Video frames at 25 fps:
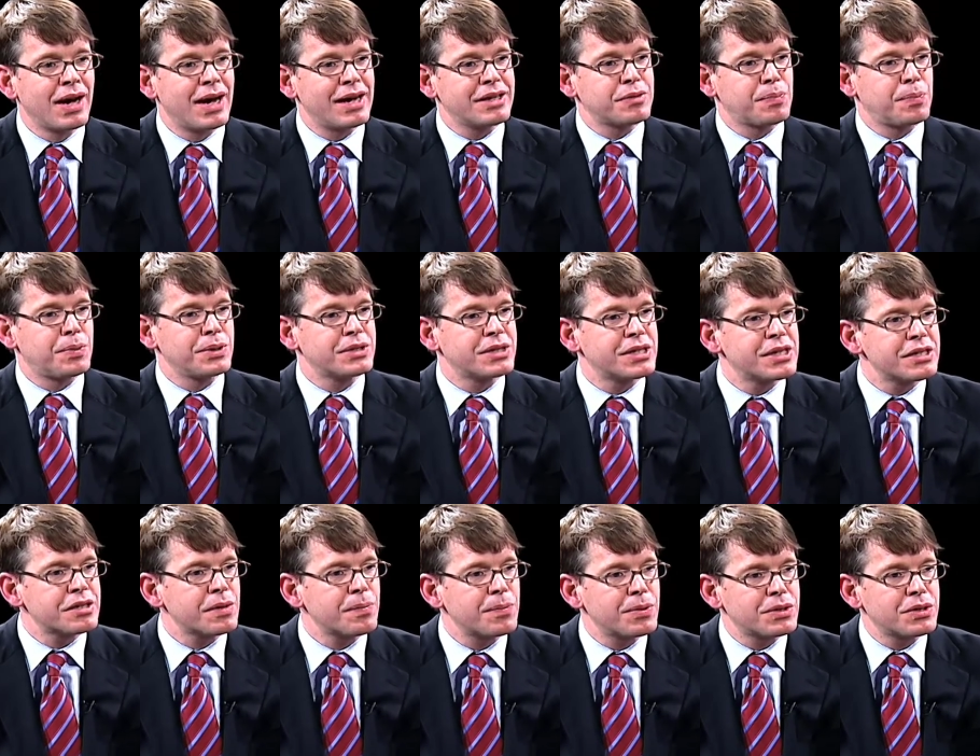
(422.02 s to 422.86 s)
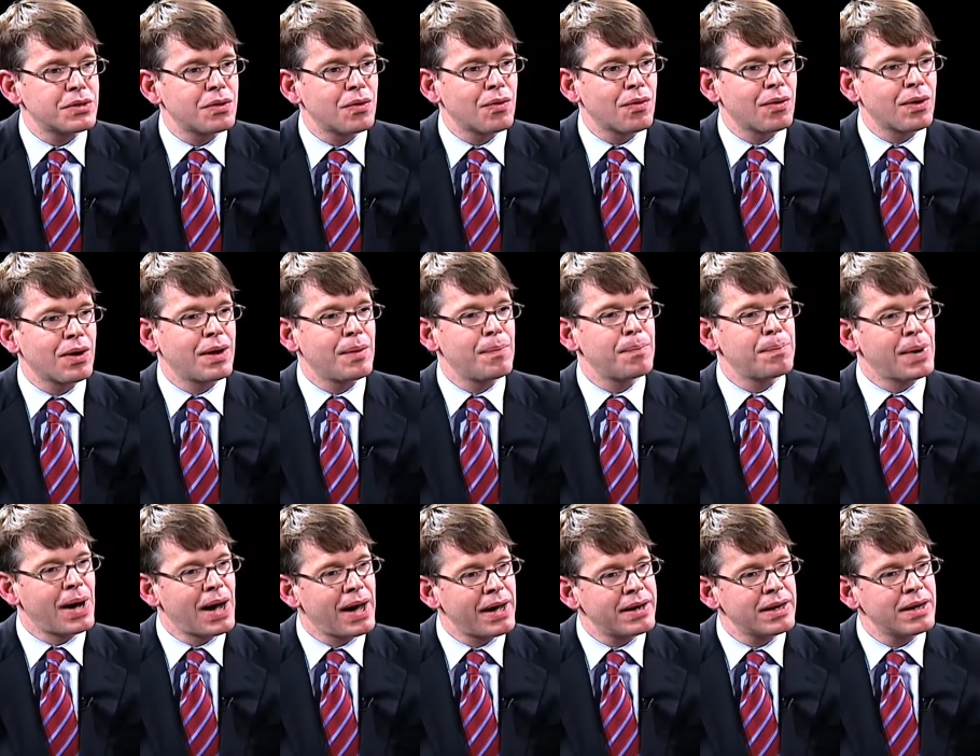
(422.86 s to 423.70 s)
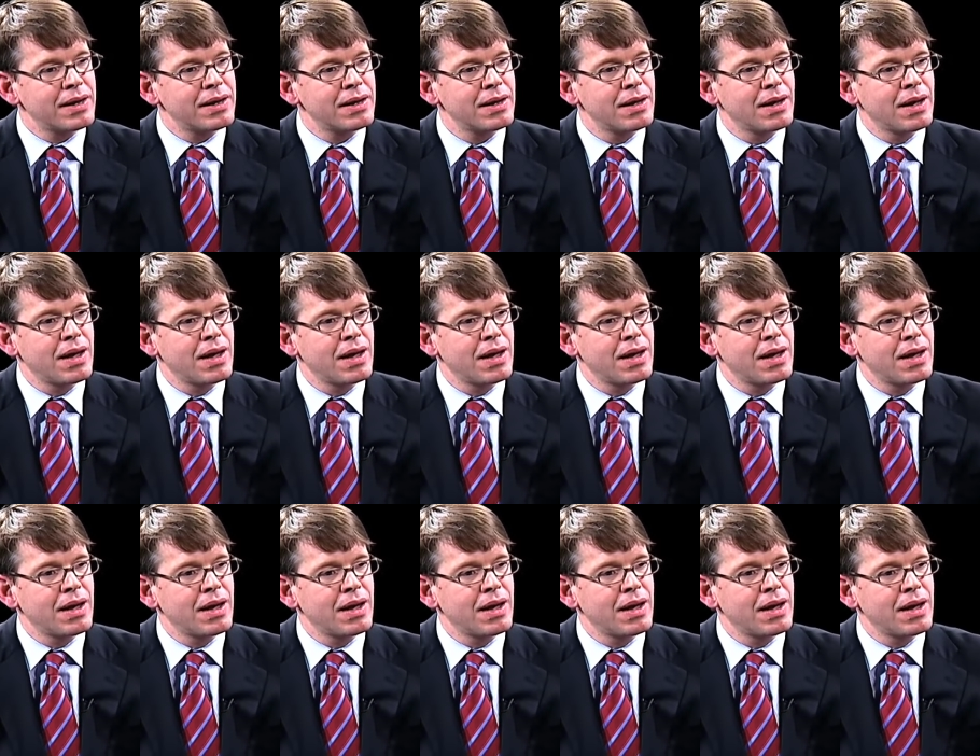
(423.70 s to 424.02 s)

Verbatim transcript: as a participatory body